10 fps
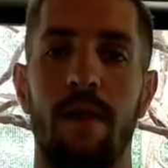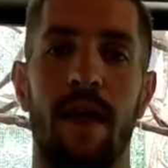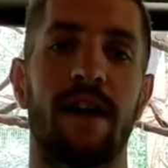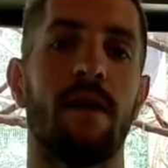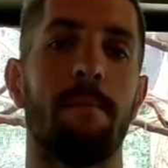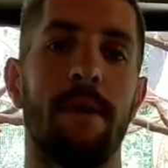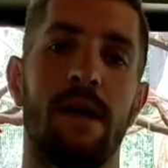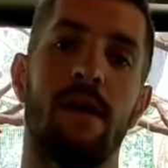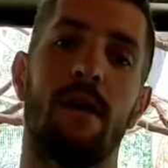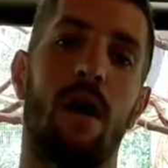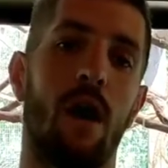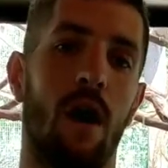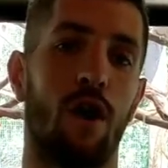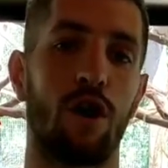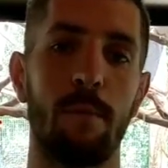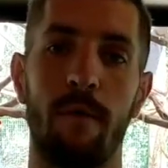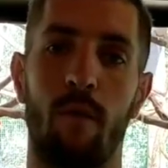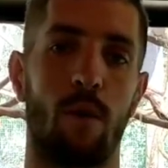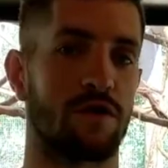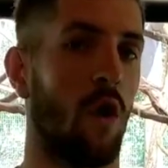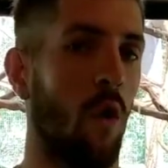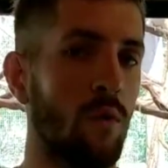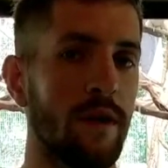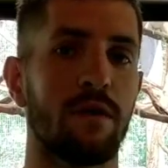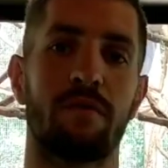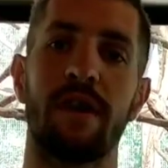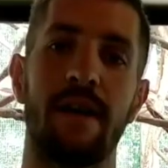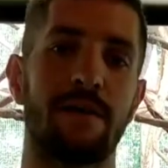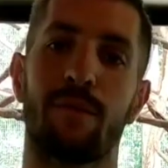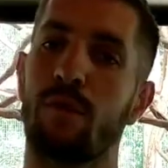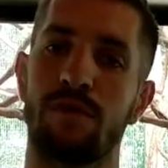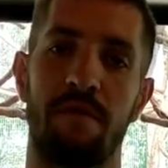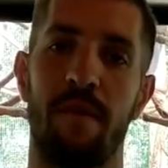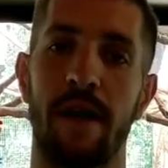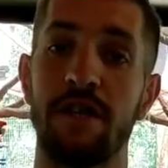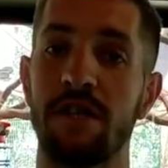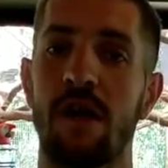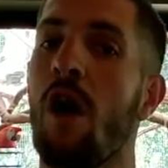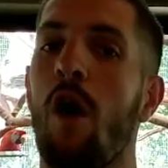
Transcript: They can be herbivores, only greens, fruits, and veggies,